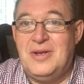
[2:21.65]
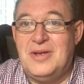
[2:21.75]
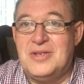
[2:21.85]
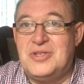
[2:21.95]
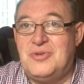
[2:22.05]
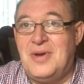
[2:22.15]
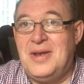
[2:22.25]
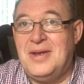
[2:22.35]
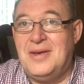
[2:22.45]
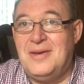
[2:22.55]
a
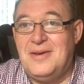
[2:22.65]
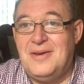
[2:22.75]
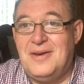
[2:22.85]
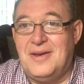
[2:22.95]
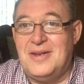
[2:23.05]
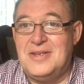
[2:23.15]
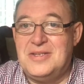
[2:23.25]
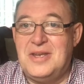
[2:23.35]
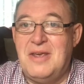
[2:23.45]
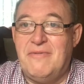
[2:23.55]
strainer, and a
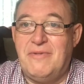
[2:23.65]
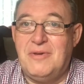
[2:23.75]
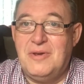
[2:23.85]
sieve,